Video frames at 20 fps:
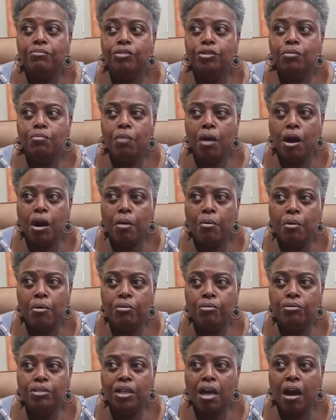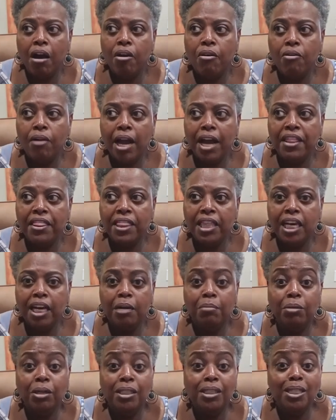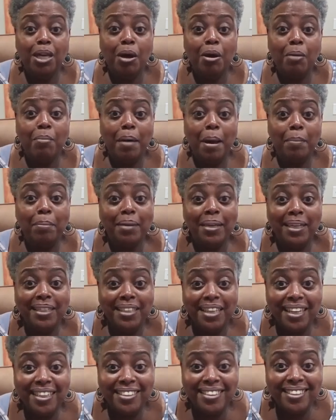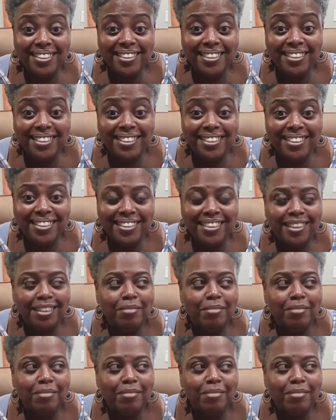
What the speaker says: Tomorrow talk, I think I'm going to talk about plantations.